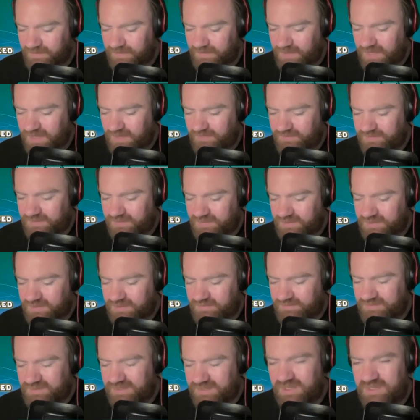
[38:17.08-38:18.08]
after
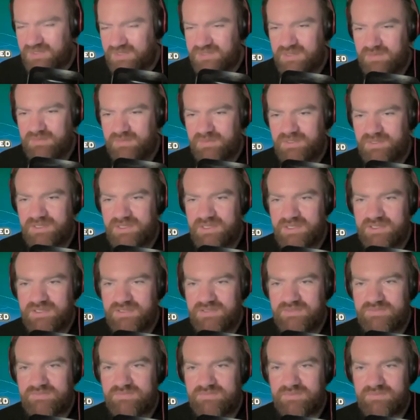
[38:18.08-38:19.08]
the last couple of
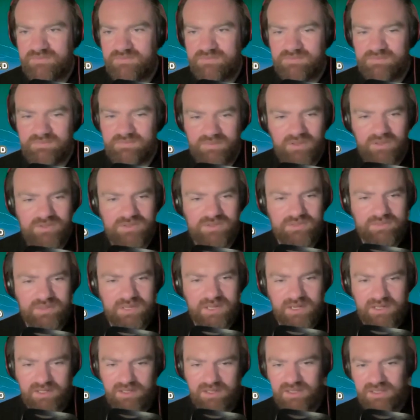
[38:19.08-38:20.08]
years, we've lost 3
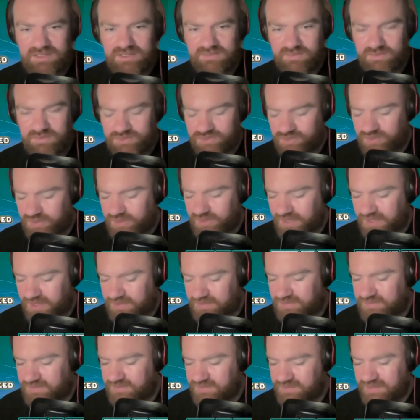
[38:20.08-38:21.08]
out of the last 4
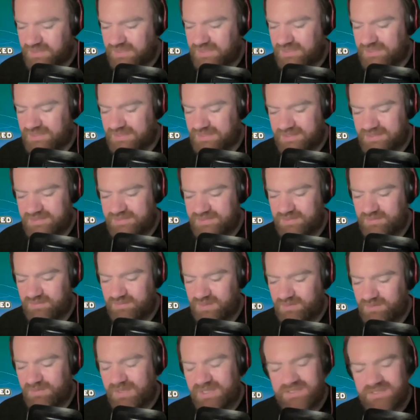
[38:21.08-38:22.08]
showdowns in years that
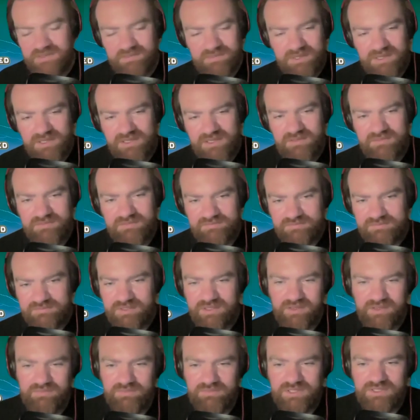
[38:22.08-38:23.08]
we're meant to be. You
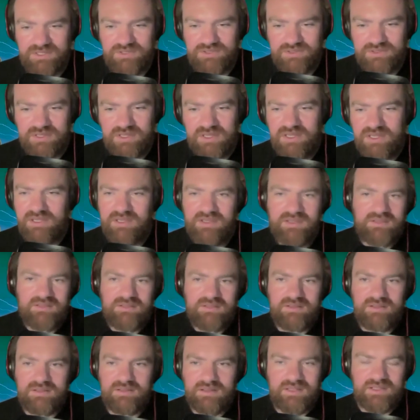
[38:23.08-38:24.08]

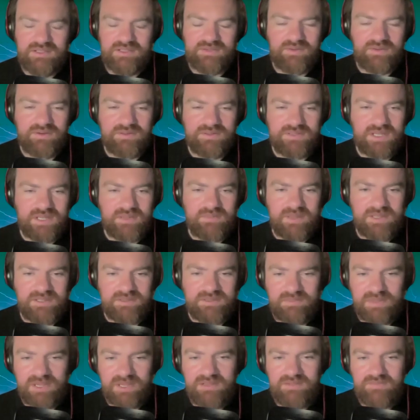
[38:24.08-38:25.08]
know, this Crows team
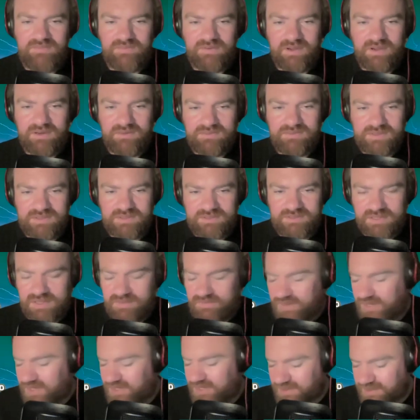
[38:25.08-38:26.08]
hasn't made the finals in
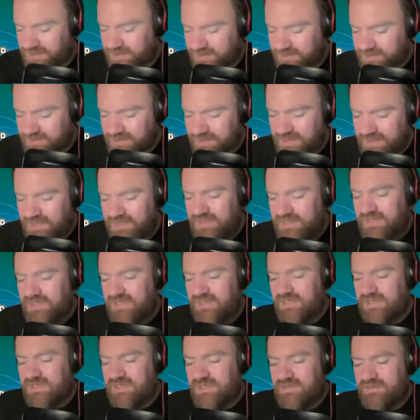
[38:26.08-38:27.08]
7, 8 years.
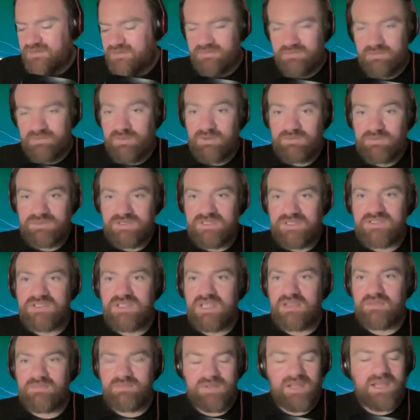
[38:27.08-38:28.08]
Well, since
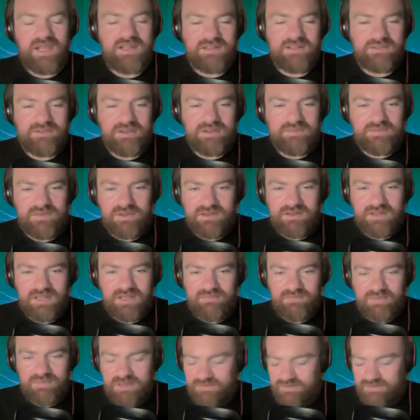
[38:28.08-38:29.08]
they played in the grand final, they
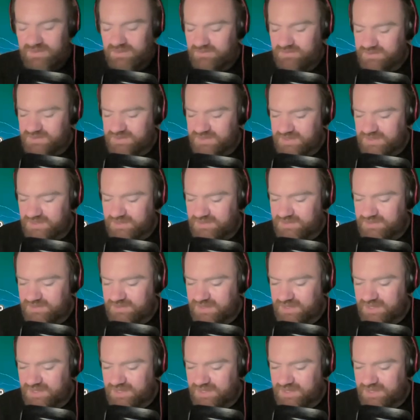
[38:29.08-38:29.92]
haven't made finals since.